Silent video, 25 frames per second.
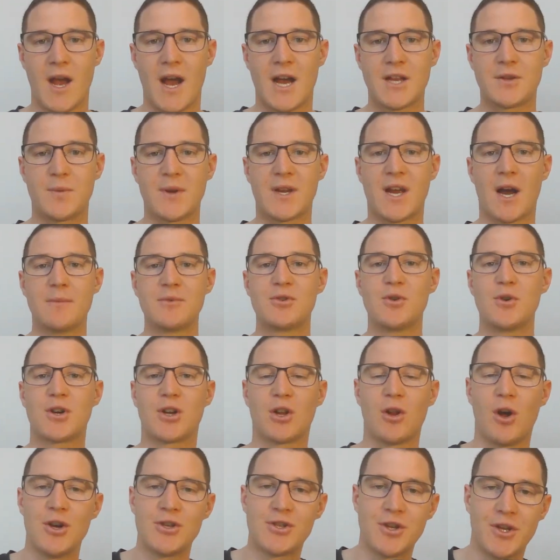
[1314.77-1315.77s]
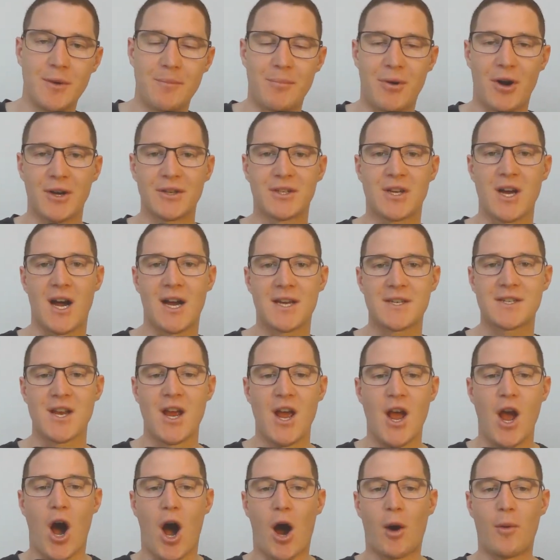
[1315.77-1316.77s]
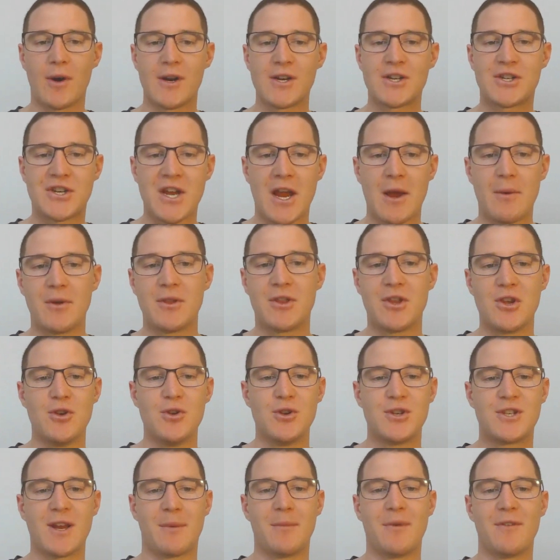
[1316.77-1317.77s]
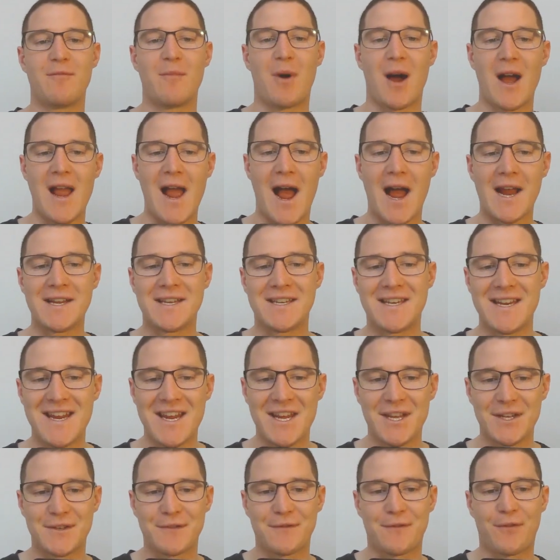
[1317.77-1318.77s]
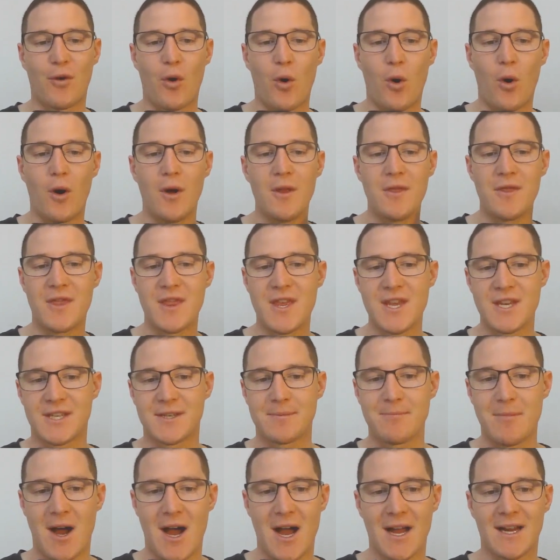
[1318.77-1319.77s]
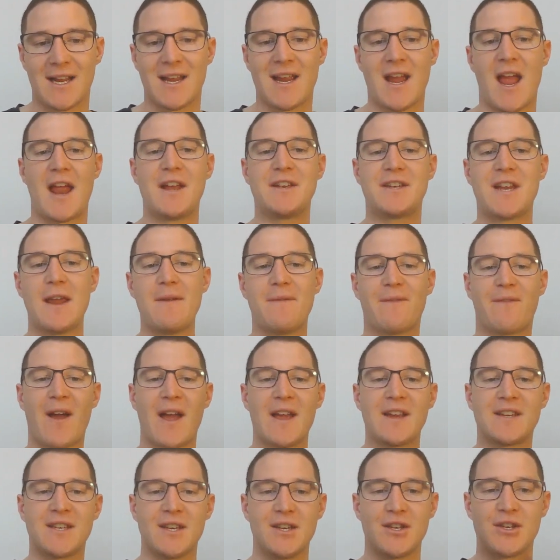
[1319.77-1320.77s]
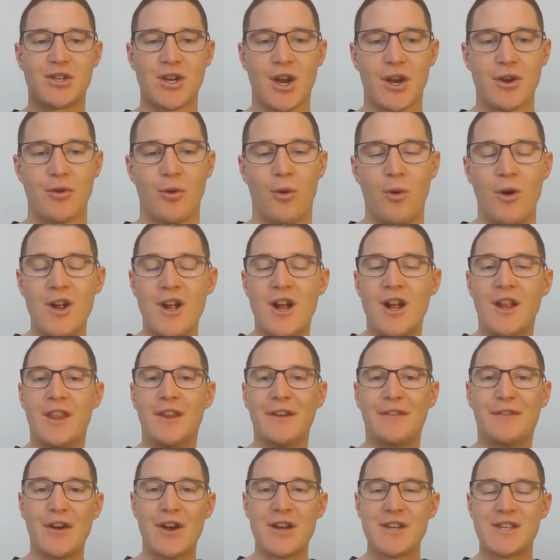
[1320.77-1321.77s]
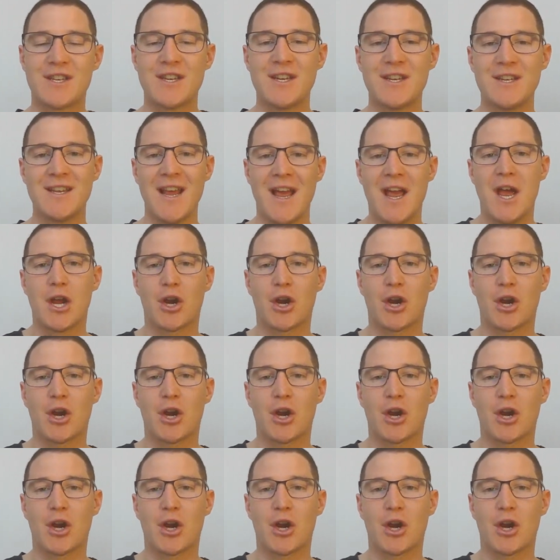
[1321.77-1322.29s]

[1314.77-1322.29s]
As we come to a close on the podcast, I want to share with you some of my ideas for this market and deepfakes in general. The first is